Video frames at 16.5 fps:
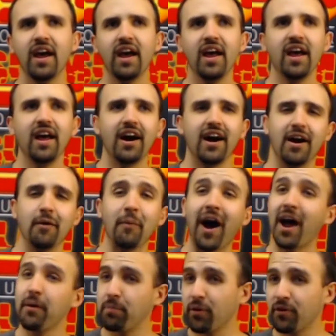
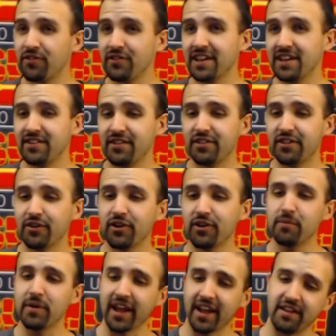I personally disagree,
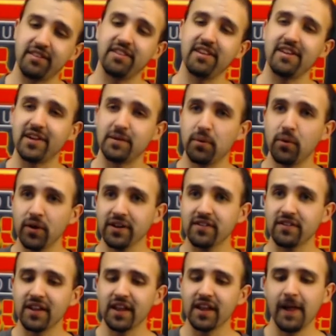but I can see their
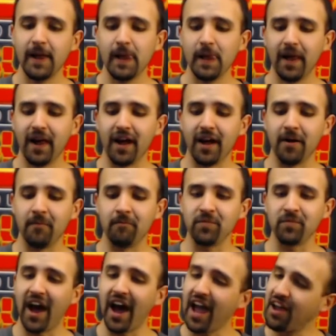point. I
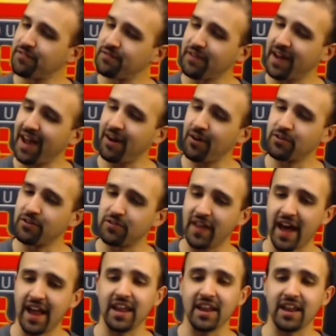have found
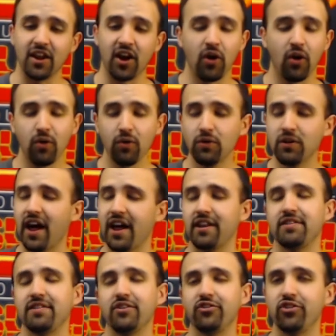that in a whole lot of
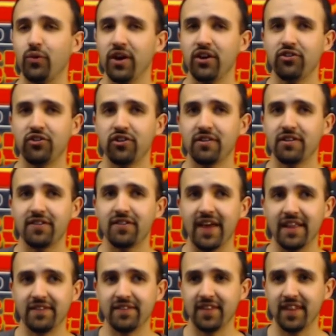situations
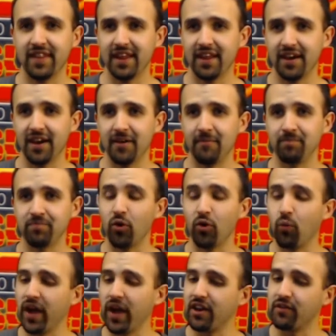that the
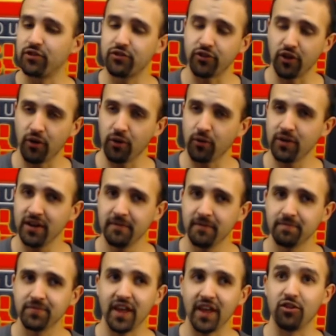weight of stone
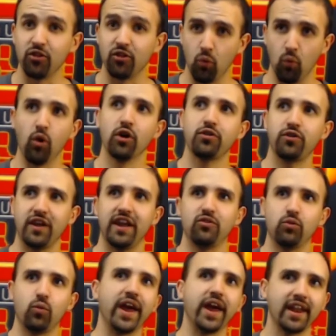is worth its
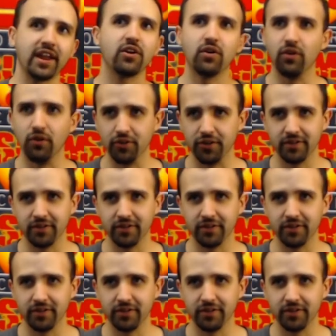weight in gold.